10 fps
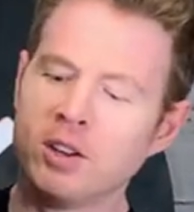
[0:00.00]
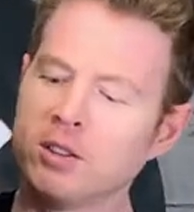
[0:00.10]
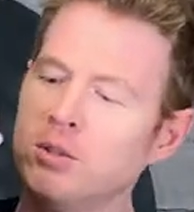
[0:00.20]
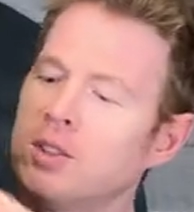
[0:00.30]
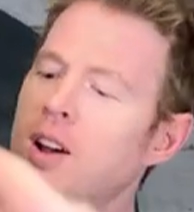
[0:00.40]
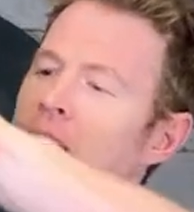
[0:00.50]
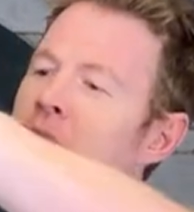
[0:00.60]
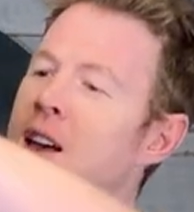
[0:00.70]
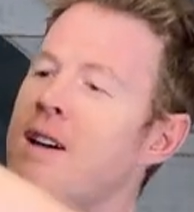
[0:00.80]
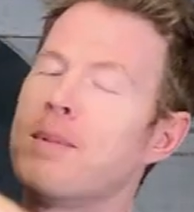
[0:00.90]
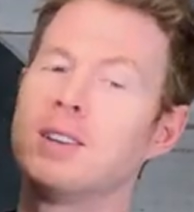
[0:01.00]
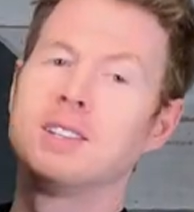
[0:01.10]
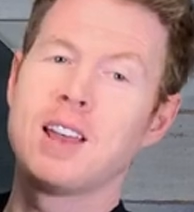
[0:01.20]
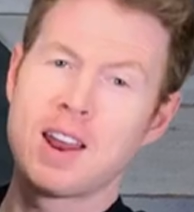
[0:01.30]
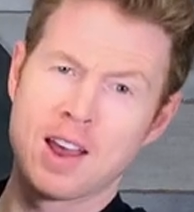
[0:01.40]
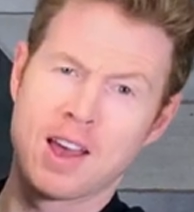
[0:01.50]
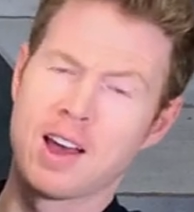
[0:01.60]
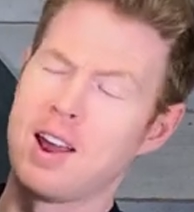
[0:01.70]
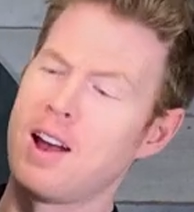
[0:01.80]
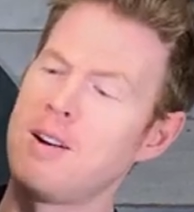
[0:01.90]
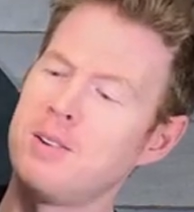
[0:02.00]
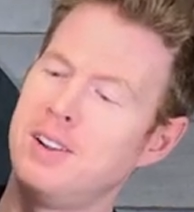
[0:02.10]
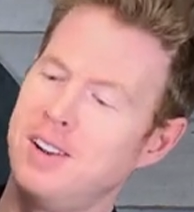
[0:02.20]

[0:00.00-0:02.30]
you saw that I have my Santa hat out.